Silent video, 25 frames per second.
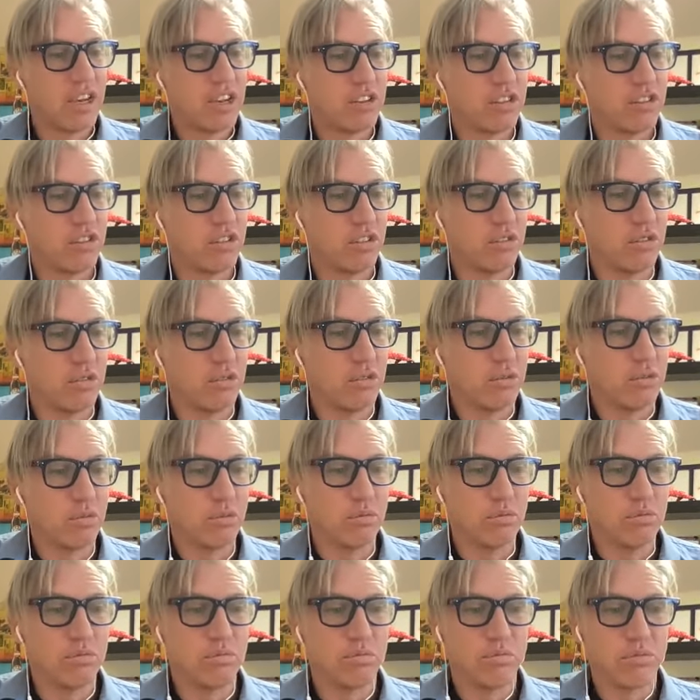
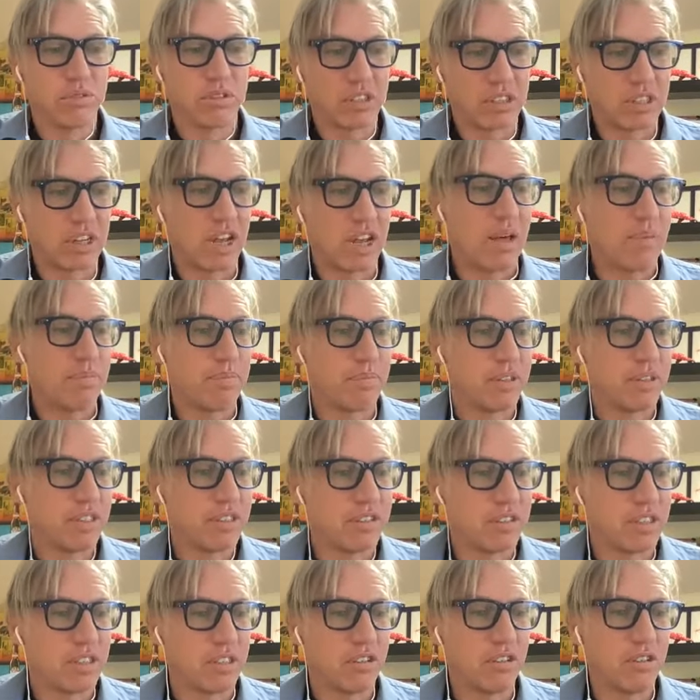to stop these
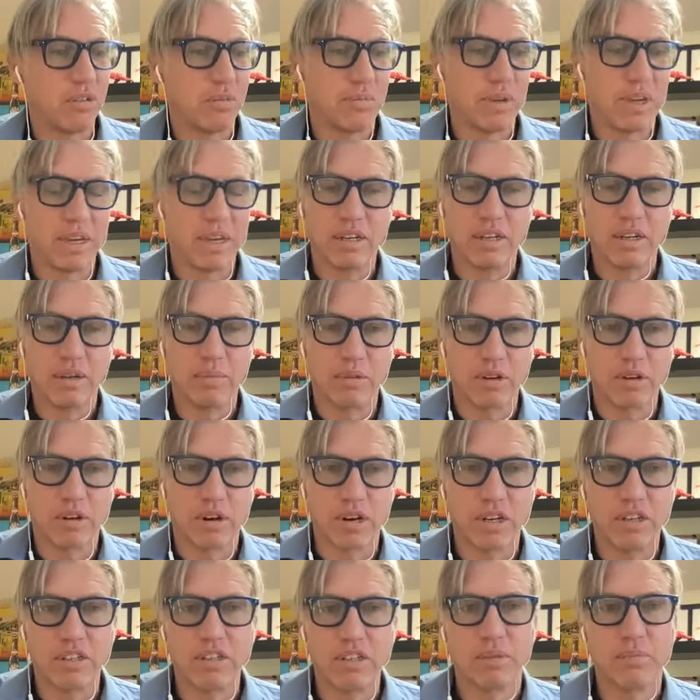inhumane
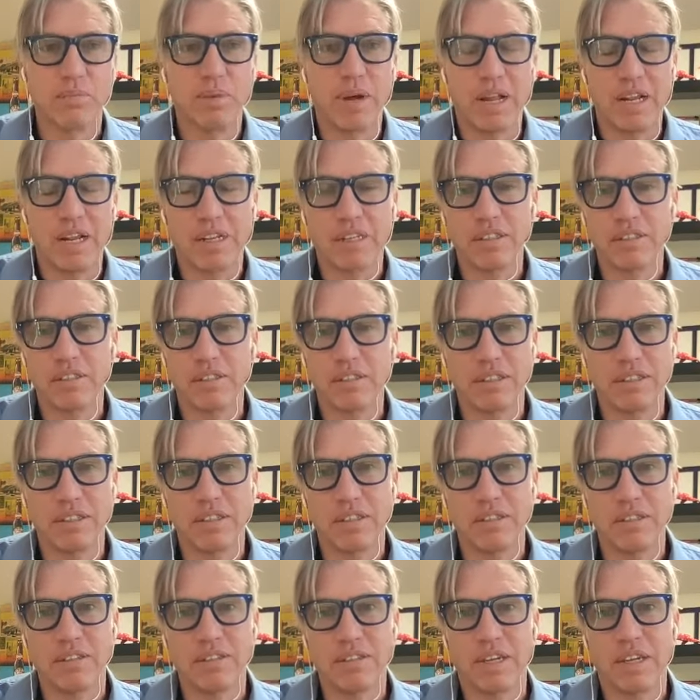immigration
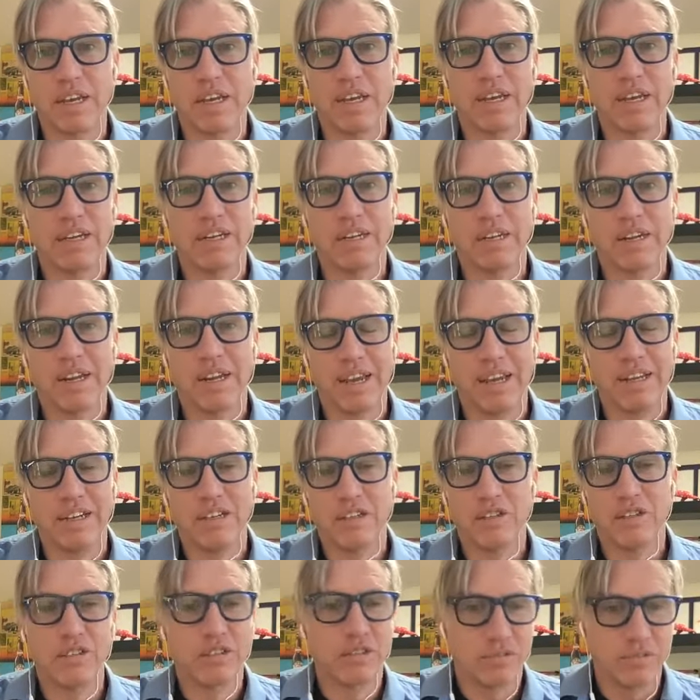policies and
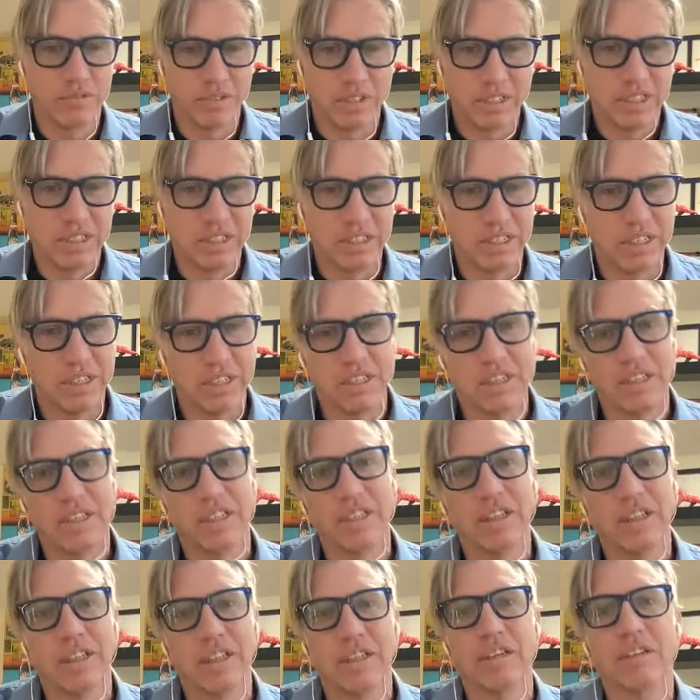intervene
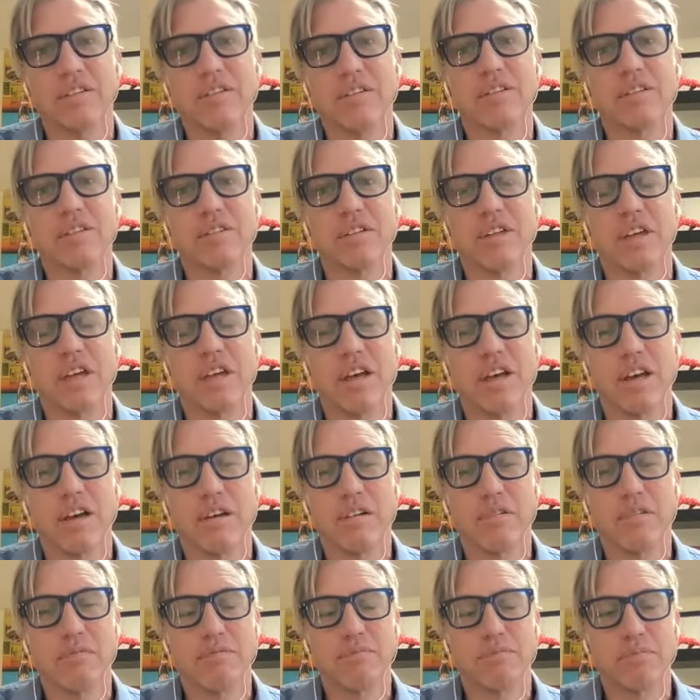in this
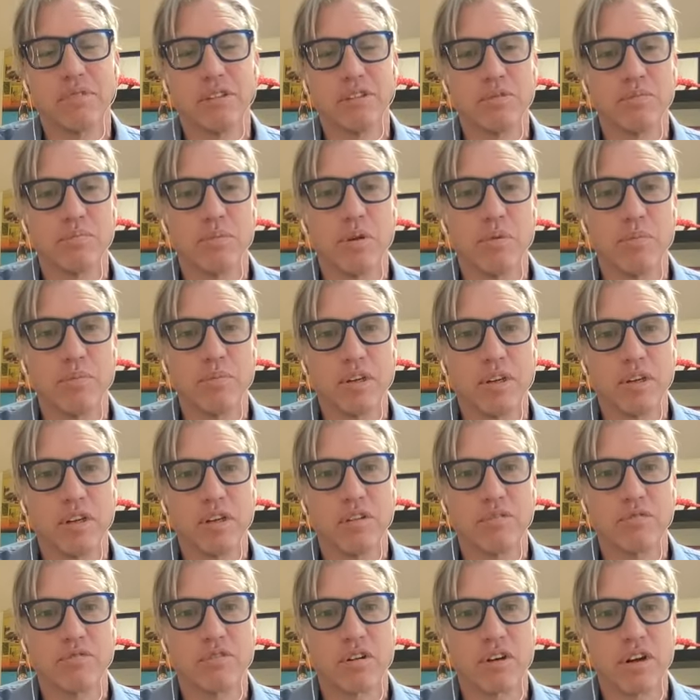this moment
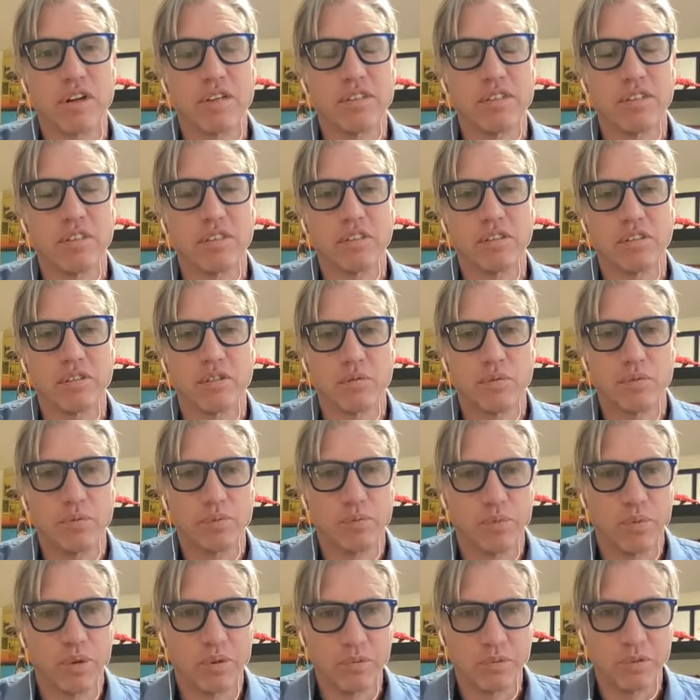of crisis. So
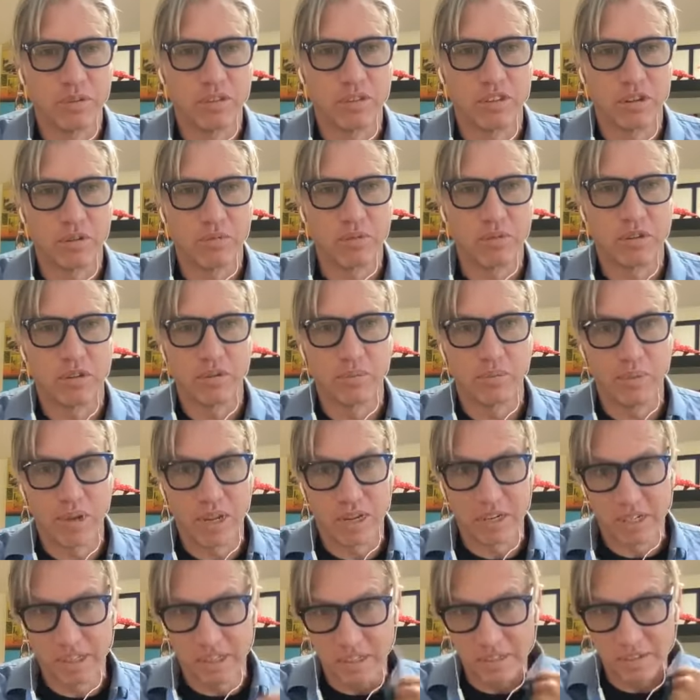why don't we start with you,
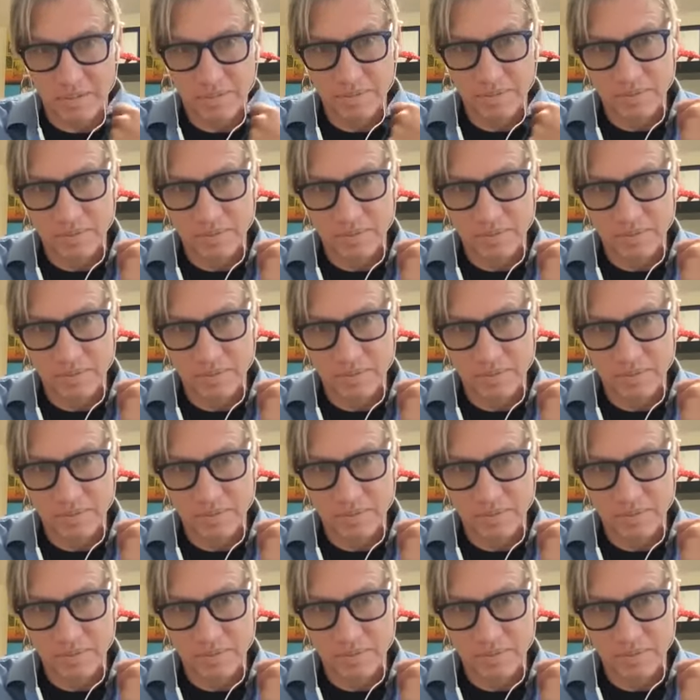Monica?